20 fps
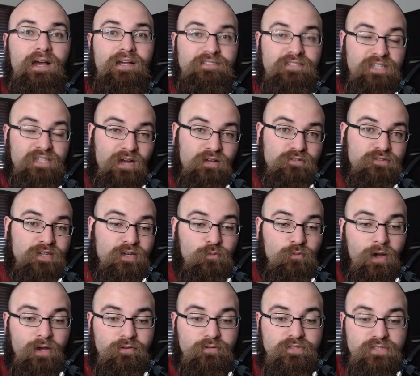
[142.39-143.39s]
as the outside
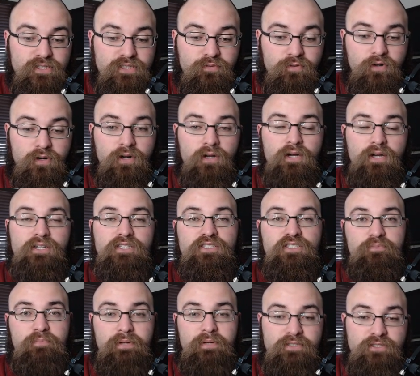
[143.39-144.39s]
wide receiver,
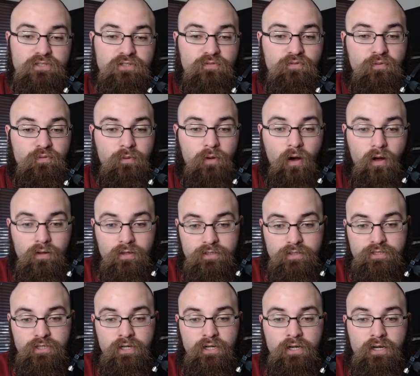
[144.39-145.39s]
speedster from
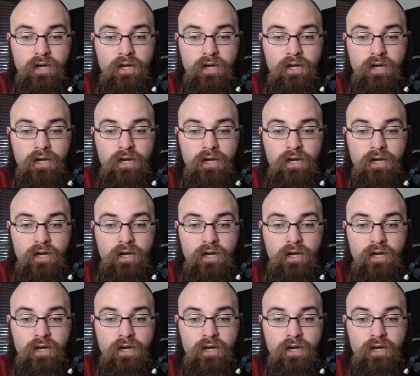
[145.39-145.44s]
college,